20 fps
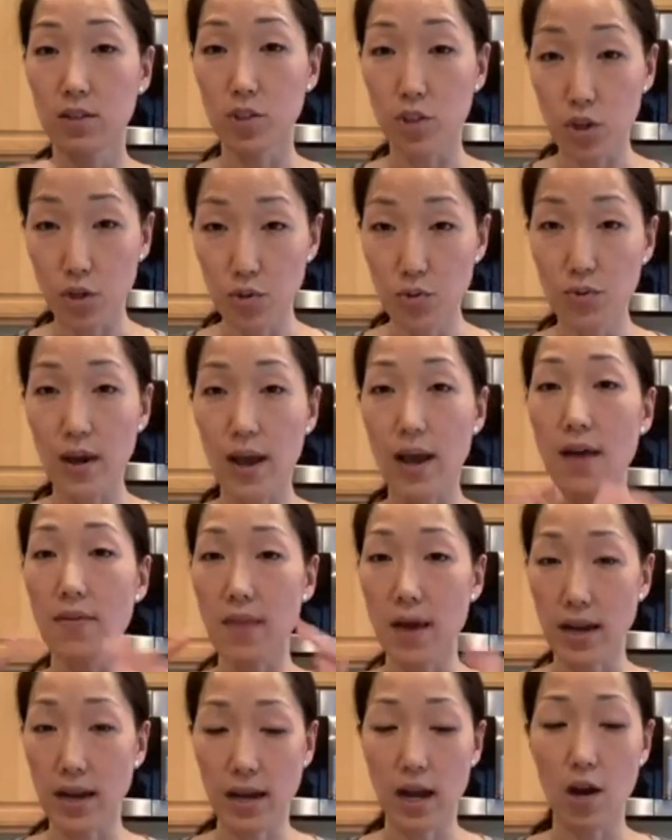you
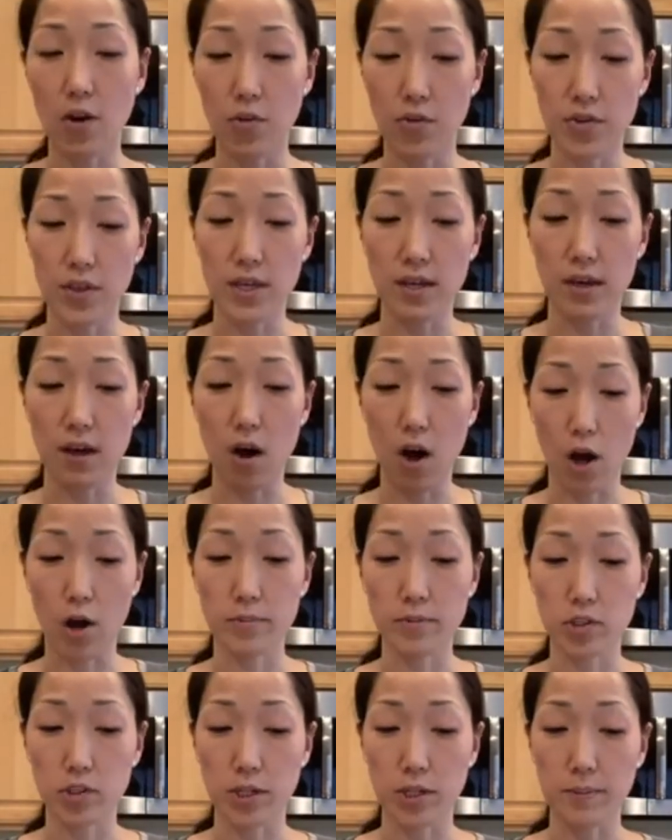and that healthy
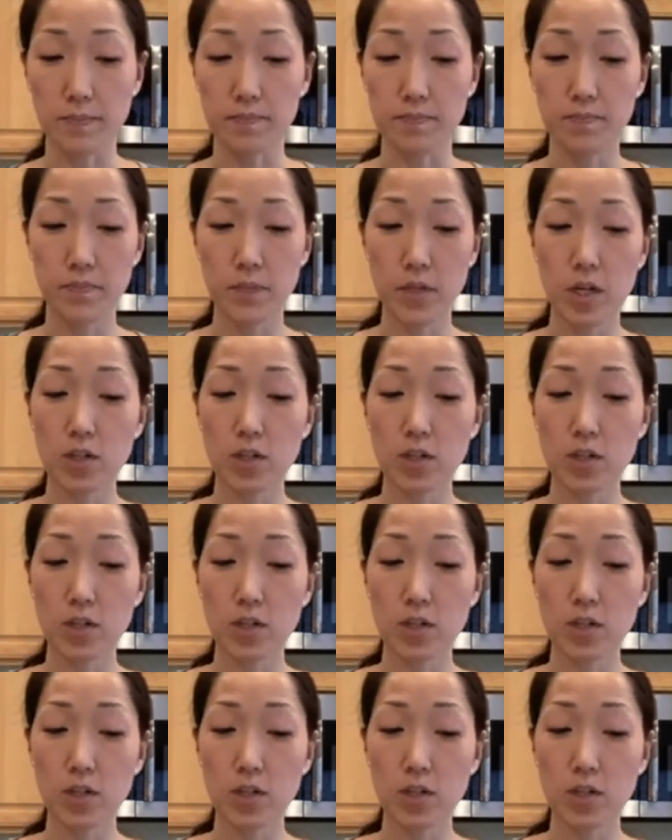option.